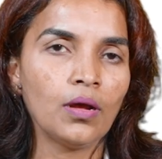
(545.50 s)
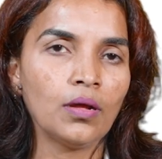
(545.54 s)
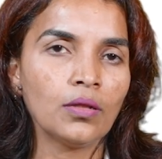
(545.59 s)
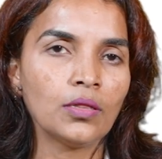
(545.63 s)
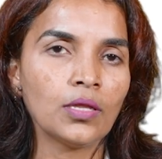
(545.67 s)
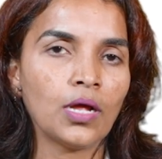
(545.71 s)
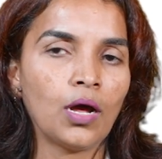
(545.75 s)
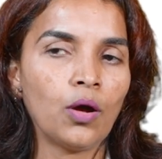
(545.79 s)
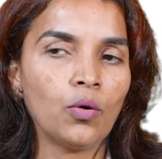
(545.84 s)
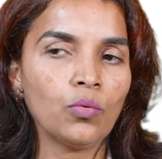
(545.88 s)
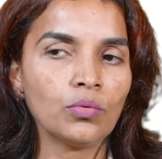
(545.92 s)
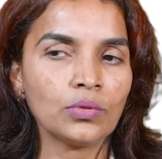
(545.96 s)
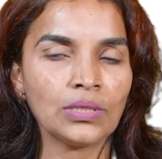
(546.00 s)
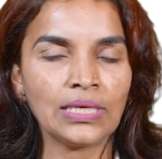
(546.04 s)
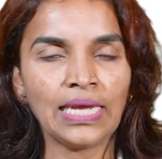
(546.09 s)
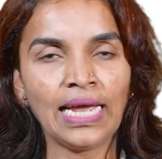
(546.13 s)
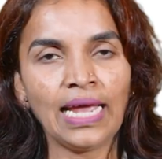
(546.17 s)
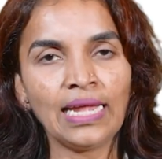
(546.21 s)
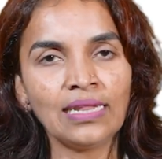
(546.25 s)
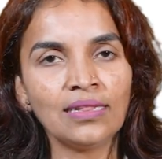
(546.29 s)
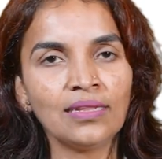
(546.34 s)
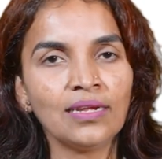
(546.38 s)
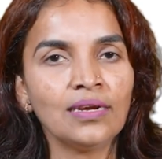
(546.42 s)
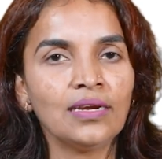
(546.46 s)
Now,
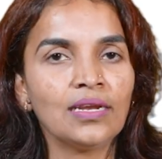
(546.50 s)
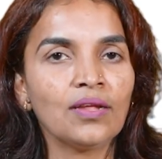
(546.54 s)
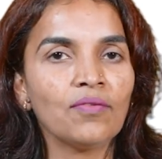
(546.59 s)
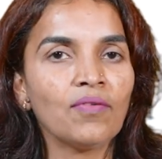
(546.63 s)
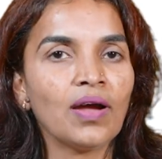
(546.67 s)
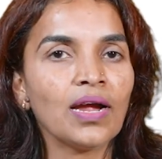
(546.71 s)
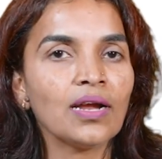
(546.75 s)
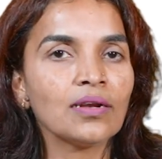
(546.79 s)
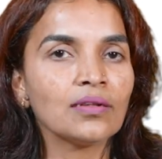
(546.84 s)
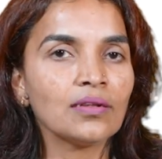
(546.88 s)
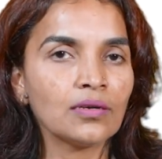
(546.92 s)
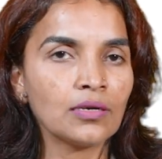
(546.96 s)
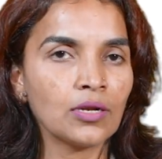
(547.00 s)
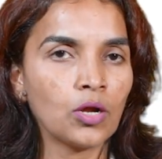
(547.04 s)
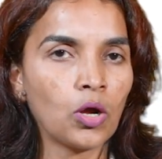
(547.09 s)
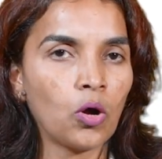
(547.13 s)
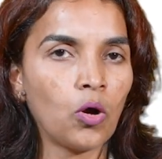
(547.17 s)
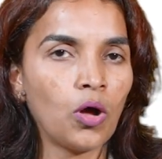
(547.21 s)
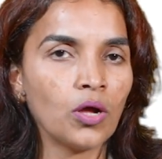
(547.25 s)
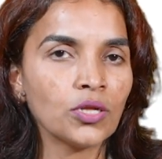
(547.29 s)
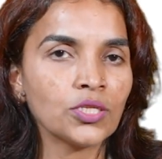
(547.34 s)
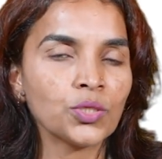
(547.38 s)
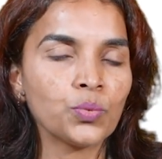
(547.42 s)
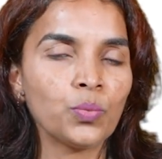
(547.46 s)
can they divide that
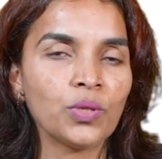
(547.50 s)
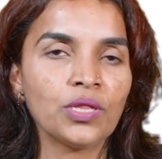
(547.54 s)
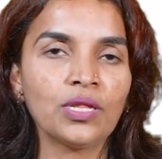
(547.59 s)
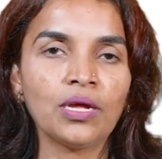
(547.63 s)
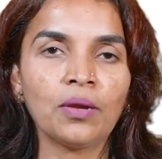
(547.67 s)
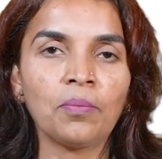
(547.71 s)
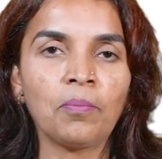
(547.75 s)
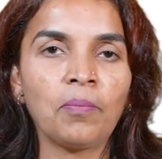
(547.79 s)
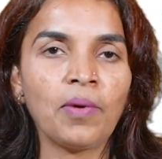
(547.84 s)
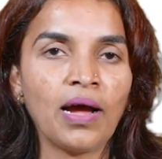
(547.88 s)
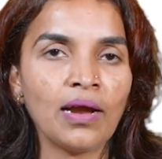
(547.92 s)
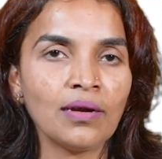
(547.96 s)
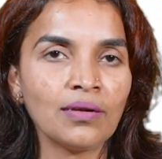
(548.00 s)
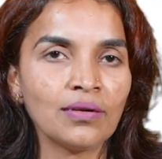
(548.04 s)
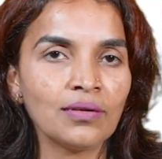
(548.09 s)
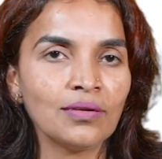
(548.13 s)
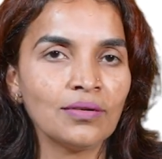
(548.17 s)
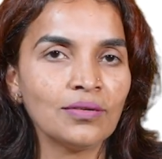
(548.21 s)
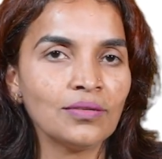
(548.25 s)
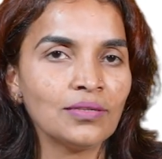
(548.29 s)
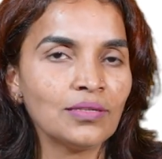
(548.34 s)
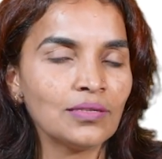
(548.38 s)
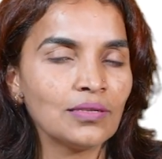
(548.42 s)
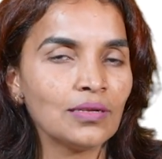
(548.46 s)
cost with their
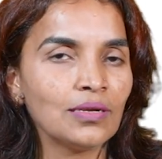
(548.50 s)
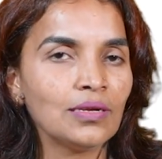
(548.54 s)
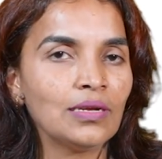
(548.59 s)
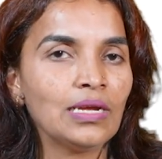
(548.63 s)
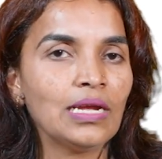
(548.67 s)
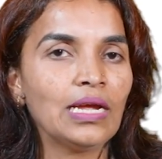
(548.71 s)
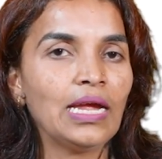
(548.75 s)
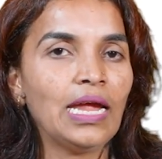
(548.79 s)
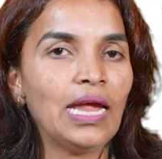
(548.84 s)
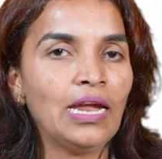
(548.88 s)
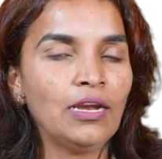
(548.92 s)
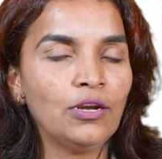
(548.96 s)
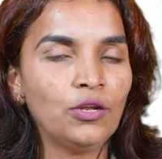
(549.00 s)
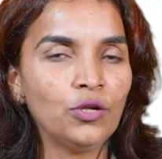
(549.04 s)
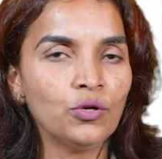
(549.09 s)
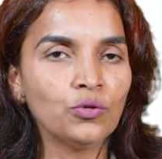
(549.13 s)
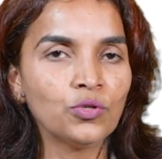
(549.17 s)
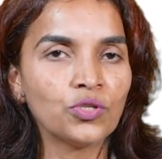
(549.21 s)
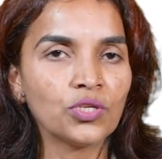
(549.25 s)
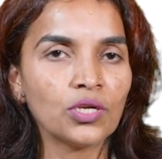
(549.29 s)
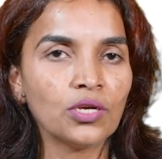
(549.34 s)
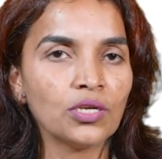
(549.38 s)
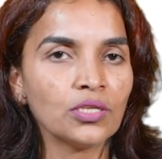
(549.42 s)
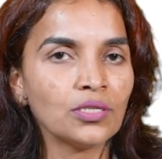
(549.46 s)
partners, end
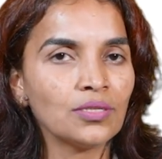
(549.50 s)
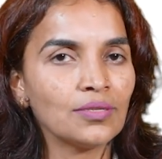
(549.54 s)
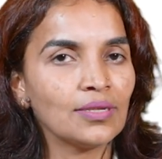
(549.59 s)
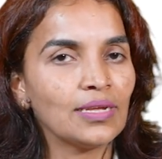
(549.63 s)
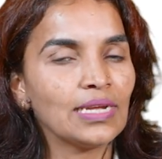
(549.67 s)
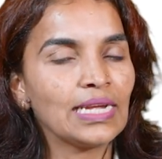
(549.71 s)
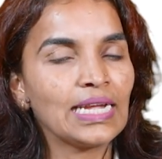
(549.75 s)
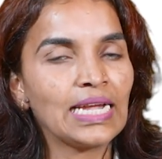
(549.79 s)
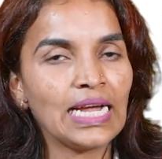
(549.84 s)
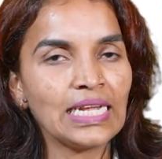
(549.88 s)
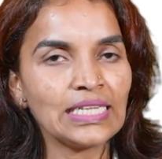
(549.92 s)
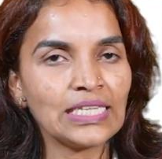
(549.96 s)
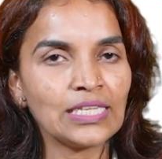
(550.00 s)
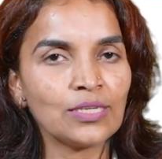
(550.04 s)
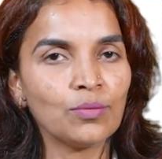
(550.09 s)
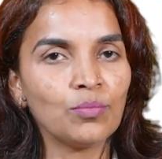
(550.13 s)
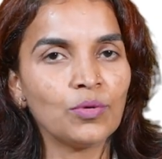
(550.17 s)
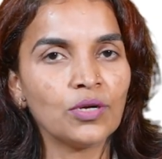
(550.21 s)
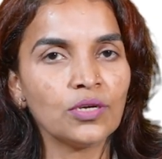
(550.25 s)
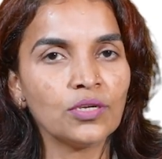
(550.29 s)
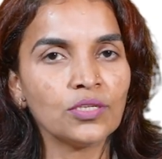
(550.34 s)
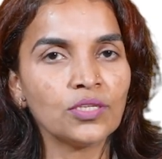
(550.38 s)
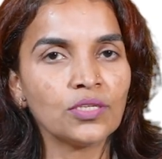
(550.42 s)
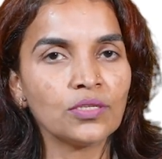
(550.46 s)
users,
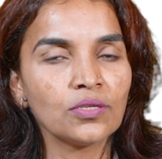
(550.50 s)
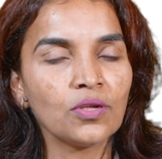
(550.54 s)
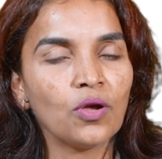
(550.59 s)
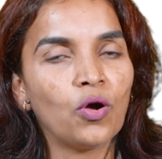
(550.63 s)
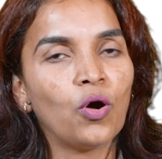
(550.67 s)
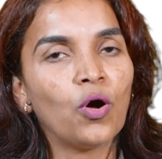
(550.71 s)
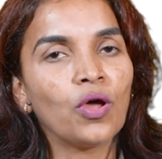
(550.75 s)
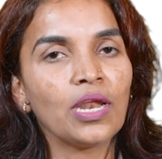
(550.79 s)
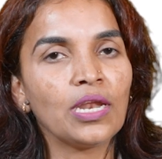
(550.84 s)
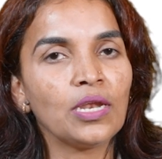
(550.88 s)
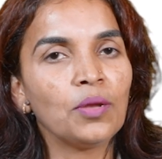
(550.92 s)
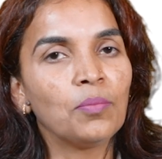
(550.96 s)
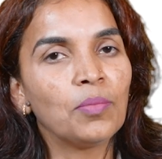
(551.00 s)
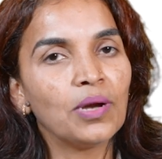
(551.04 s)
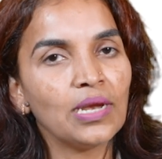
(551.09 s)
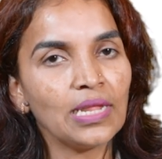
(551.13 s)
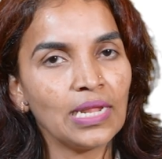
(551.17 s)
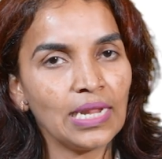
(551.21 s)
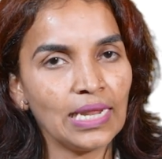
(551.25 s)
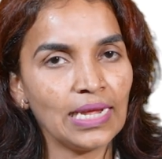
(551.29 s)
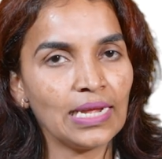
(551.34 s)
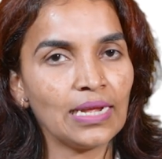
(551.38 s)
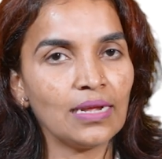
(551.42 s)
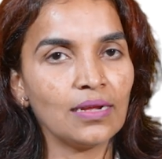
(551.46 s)
customers or anybody
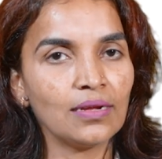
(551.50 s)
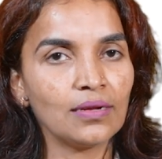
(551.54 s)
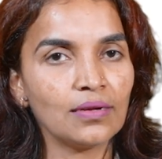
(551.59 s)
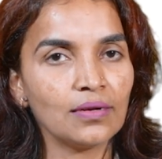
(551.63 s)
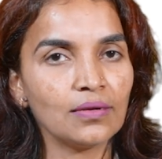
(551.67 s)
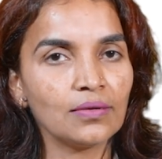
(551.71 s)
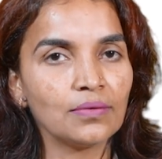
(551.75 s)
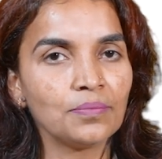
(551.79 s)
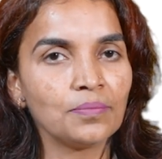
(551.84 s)
like?